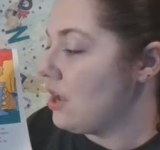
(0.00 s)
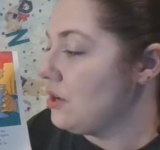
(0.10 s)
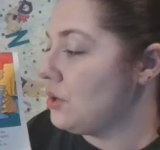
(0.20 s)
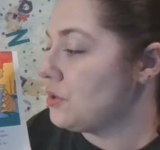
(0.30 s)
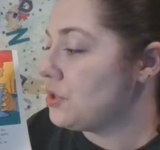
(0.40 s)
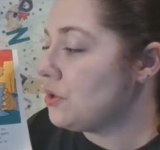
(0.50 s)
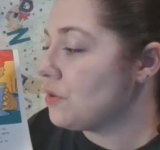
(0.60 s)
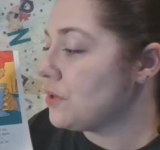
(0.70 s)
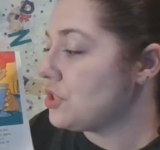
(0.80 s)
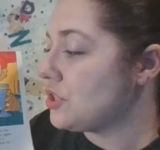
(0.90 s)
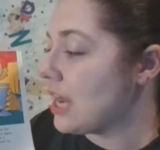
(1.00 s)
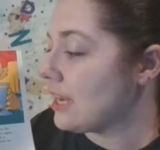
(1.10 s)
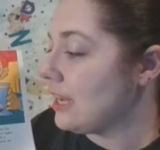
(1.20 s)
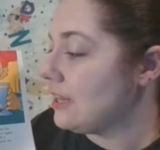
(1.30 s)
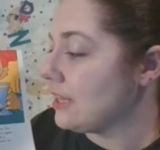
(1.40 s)
No sooner was
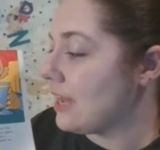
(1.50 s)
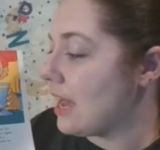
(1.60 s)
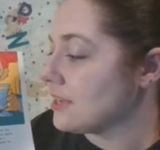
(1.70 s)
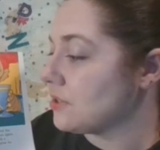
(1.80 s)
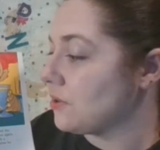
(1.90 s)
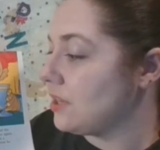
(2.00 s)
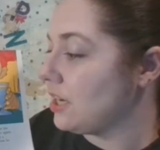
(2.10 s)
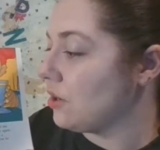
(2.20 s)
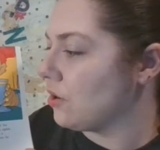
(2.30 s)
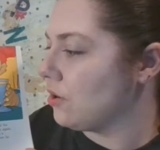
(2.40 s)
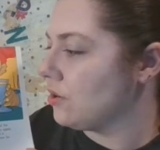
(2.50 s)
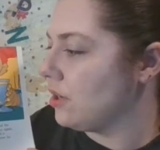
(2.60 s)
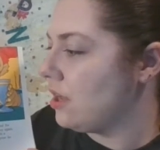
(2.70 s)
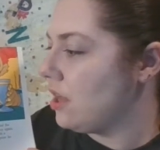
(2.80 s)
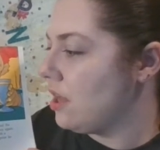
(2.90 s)
Jack in the castle than he heard,
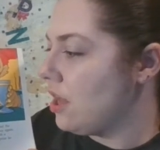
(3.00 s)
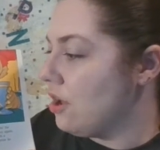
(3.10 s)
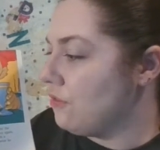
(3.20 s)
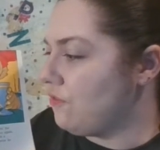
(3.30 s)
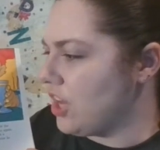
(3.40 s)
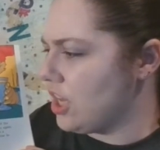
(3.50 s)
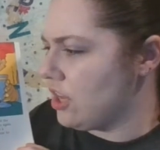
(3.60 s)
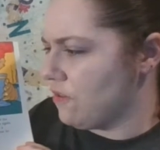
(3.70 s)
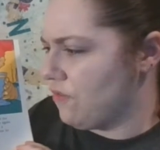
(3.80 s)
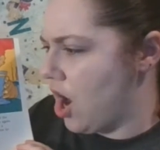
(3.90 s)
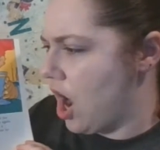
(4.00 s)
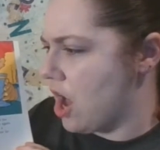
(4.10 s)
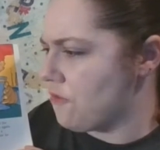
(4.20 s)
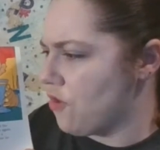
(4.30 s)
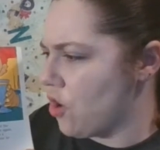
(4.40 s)
"Fee,
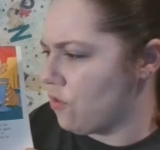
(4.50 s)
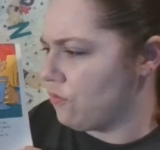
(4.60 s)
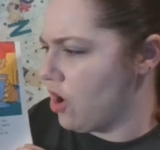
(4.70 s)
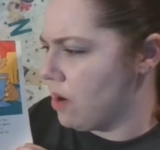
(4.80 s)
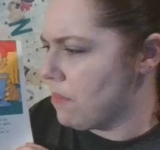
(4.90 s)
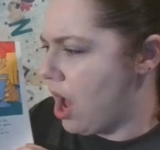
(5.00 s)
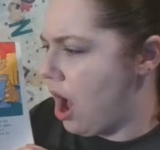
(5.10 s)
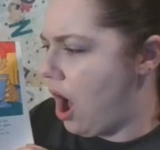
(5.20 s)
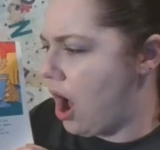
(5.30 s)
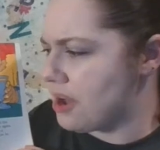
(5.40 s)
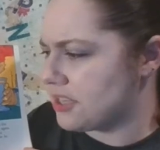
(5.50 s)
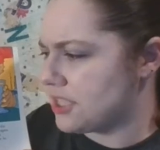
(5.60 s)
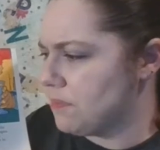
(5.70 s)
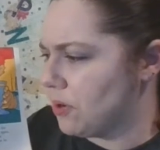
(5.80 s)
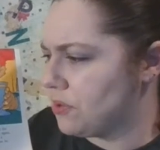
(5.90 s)
fi, fo, fum, I
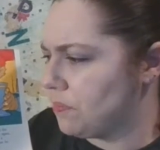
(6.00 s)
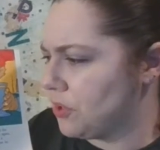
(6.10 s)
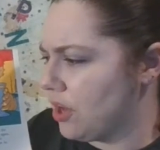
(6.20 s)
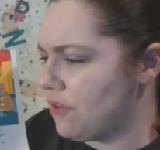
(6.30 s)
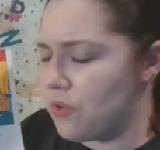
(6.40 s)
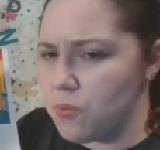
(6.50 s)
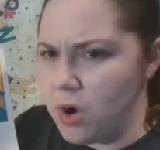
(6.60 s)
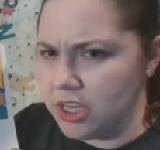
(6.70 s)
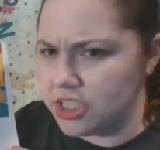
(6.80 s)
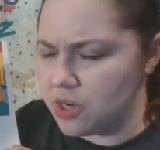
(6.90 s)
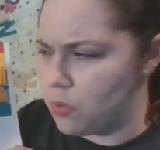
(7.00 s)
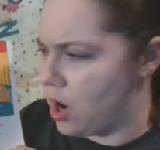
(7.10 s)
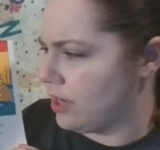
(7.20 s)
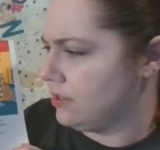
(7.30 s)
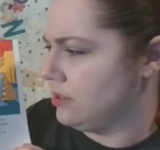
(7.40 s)
smell the blood of a runty
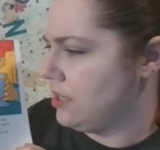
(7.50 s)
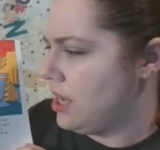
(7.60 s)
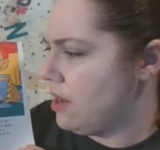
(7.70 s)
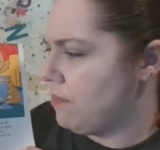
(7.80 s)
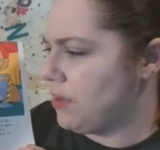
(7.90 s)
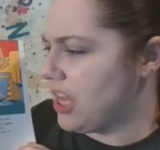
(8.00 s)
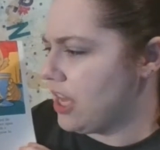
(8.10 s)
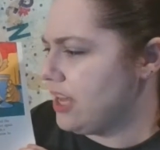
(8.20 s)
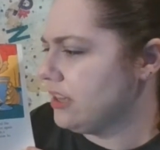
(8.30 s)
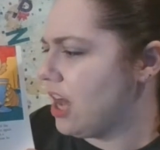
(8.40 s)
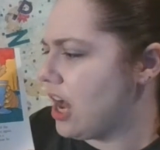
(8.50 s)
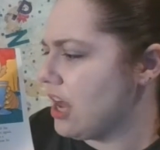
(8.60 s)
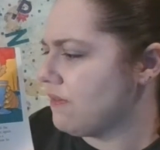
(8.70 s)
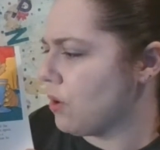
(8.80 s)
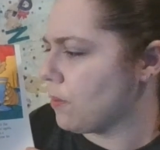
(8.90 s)
one. Be he
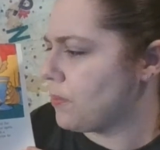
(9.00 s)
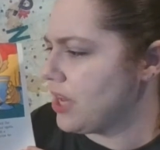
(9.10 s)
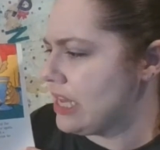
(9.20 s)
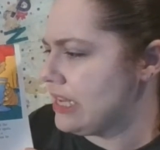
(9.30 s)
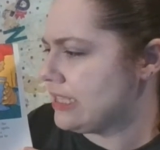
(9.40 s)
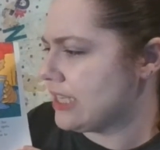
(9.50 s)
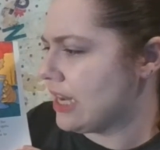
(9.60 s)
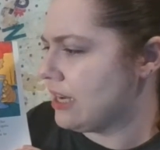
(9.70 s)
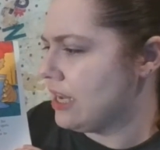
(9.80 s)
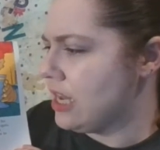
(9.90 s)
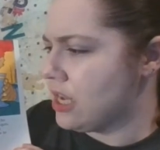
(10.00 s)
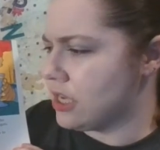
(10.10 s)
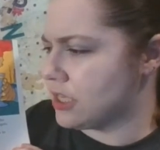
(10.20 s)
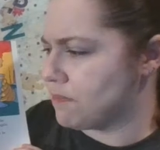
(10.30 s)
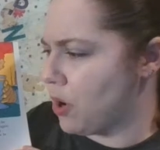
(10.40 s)
live or be he dead,
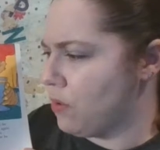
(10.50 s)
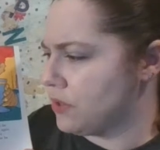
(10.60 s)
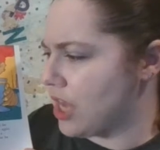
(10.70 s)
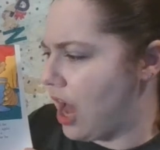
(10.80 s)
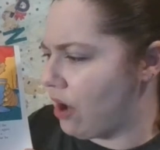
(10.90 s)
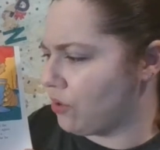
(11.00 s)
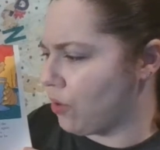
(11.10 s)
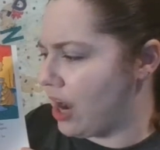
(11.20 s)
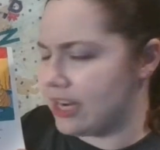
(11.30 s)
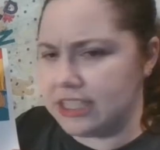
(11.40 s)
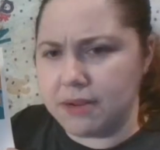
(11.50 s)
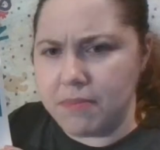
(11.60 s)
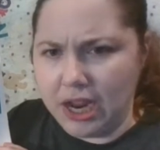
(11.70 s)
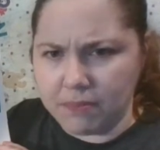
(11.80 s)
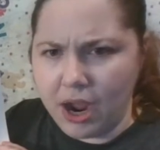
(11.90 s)
his bones I'll grind to
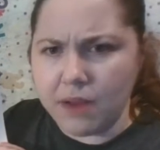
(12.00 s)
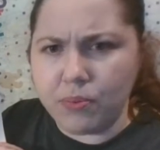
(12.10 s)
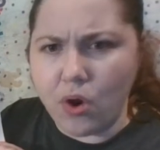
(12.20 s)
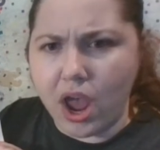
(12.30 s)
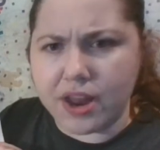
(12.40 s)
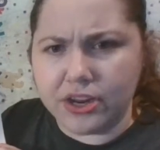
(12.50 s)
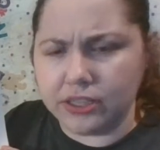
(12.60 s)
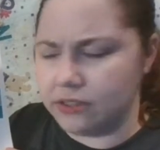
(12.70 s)
make my bread."